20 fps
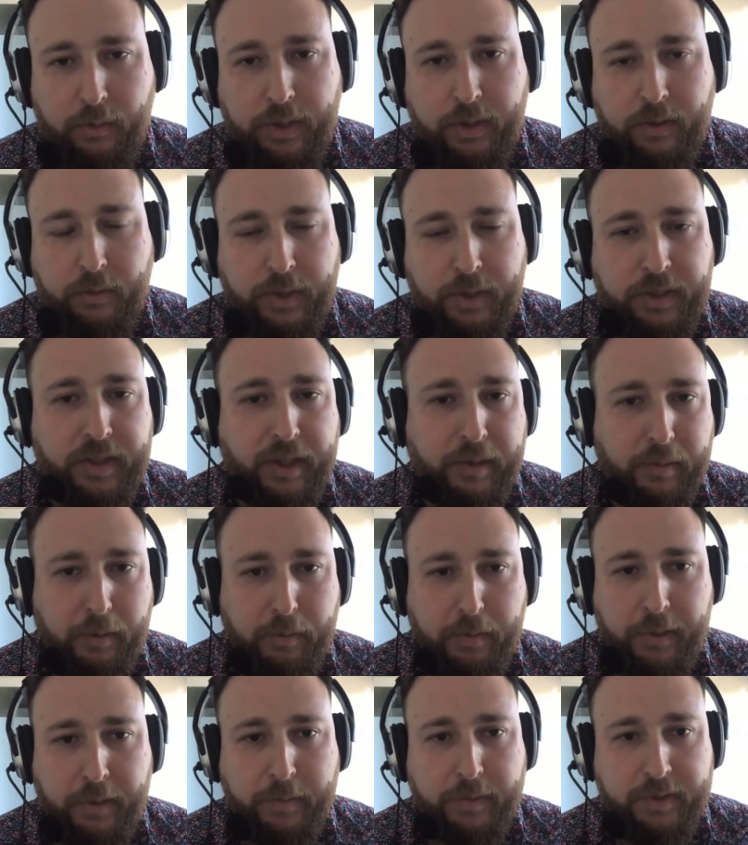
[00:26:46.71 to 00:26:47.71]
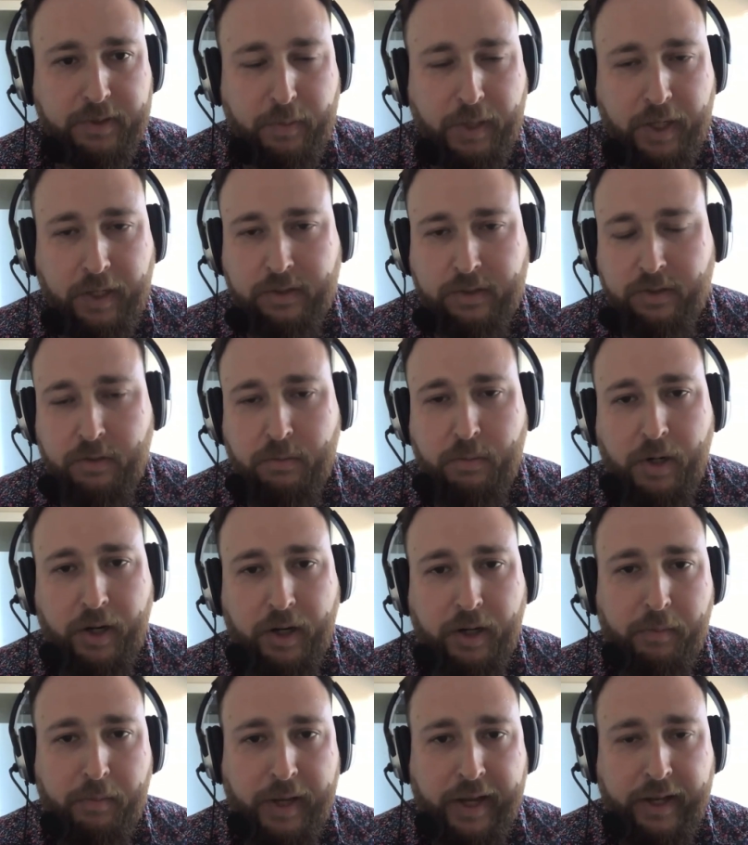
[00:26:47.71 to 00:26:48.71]
we double people's bucks through
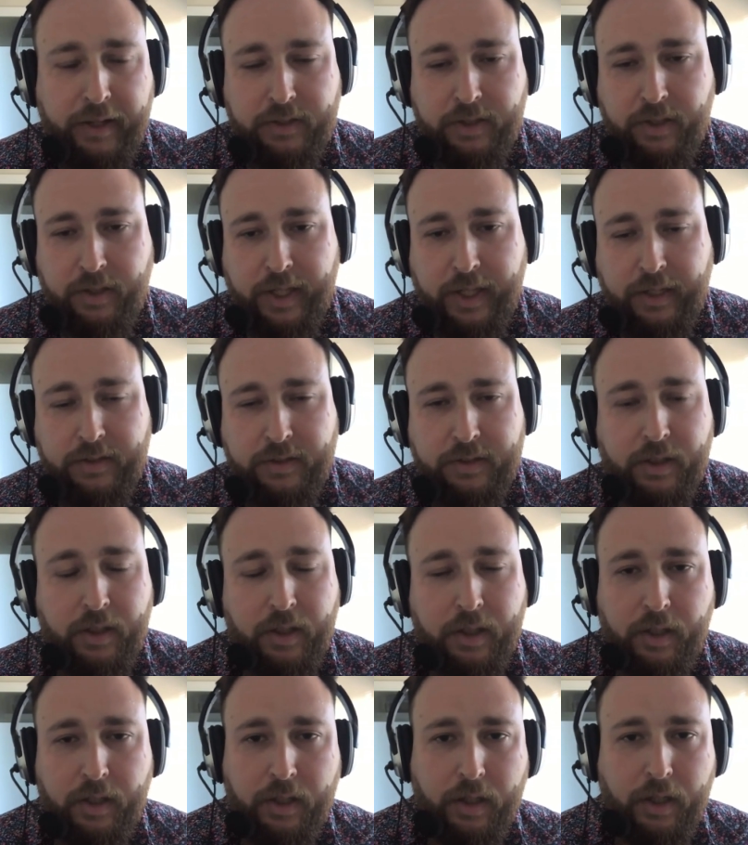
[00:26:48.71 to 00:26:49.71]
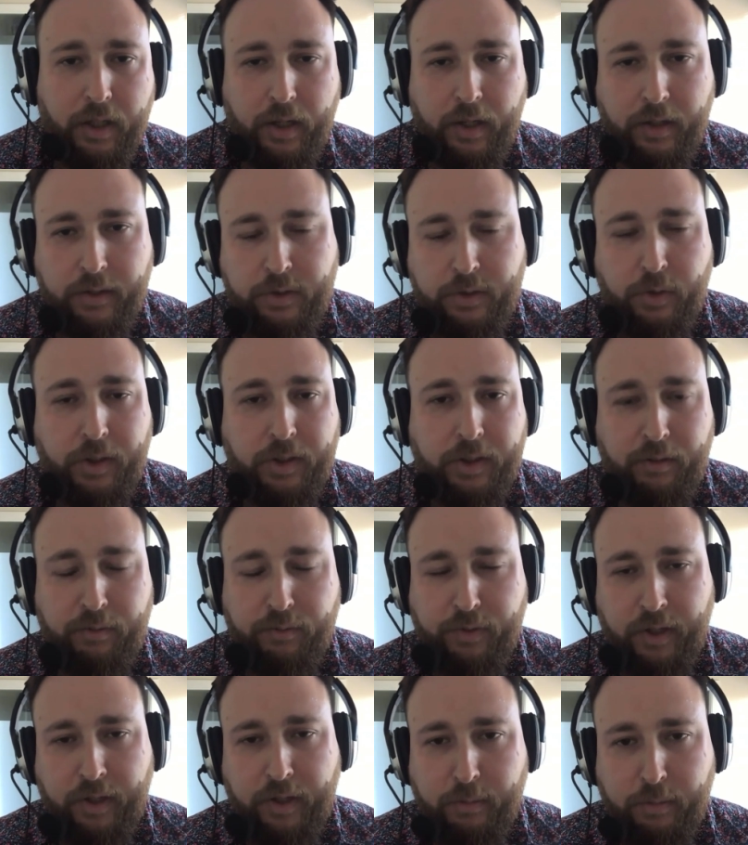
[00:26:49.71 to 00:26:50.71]
Market Match, and that's a jointly
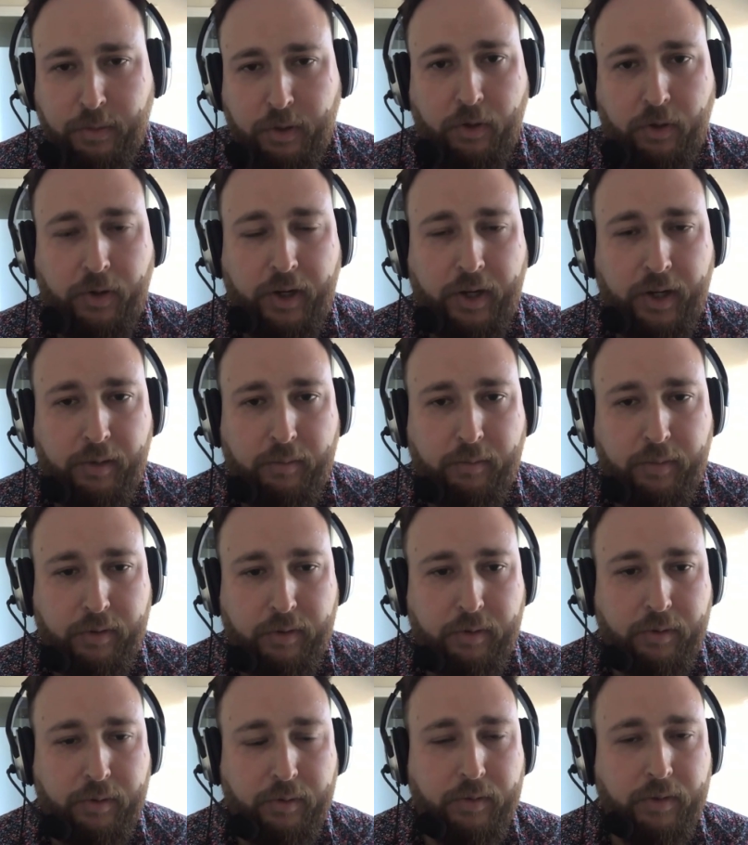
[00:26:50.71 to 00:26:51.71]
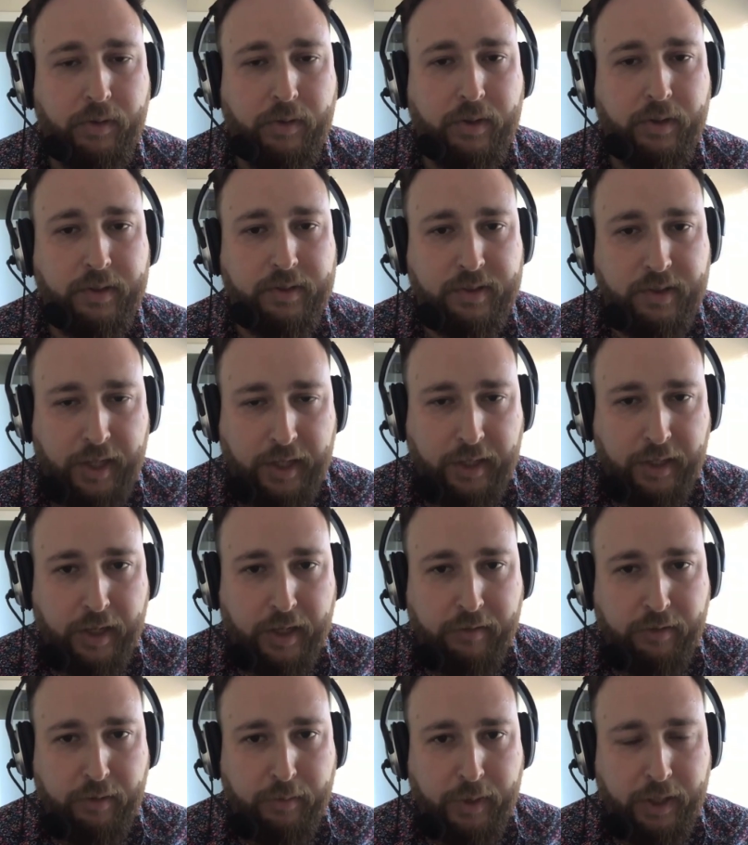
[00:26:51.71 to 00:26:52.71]
funded program through the state
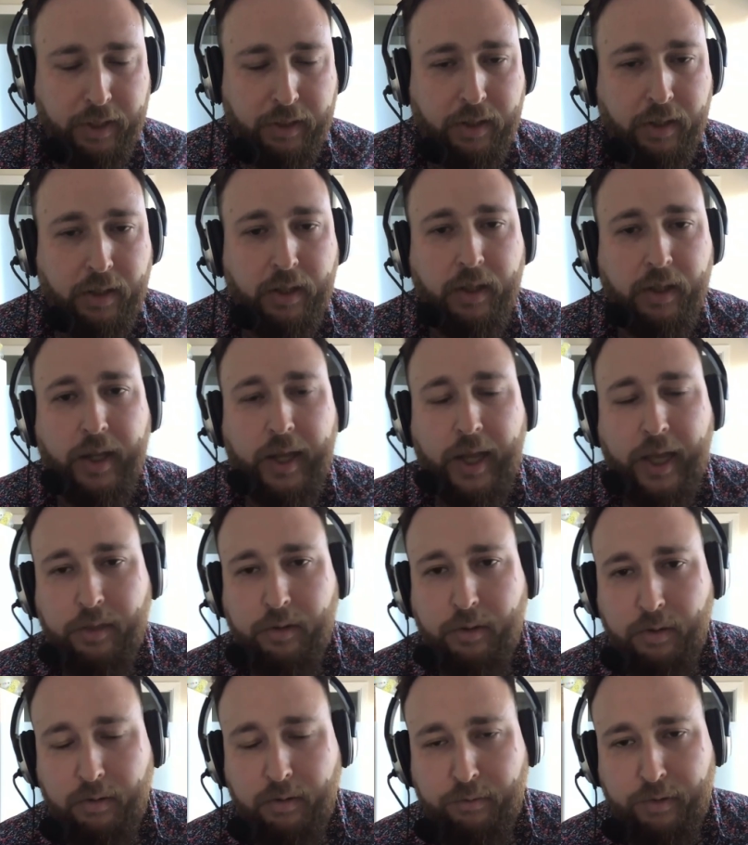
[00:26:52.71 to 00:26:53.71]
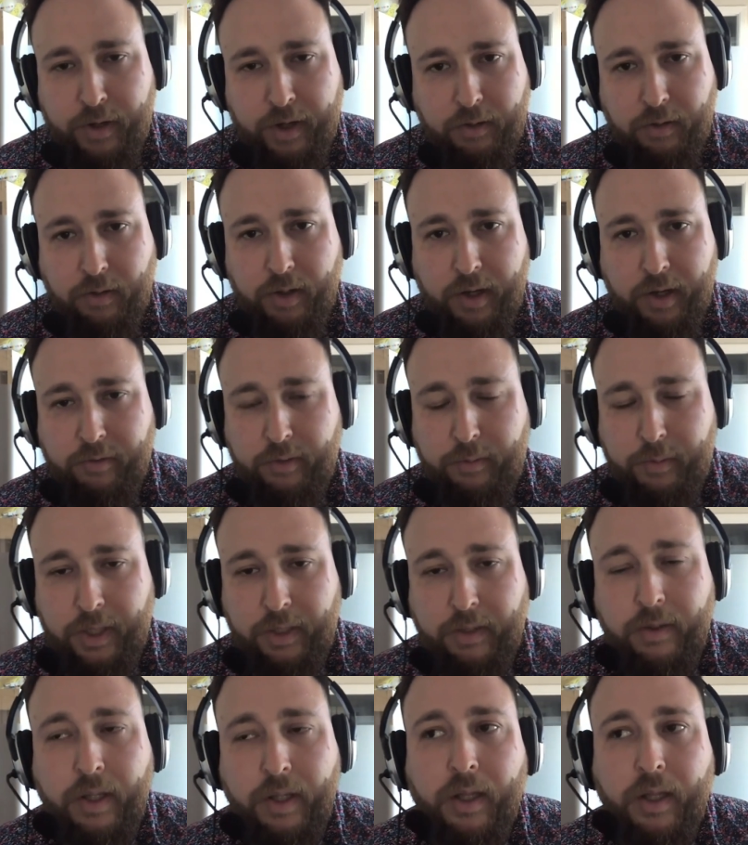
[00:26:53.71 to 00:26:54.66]
government and through the federal government.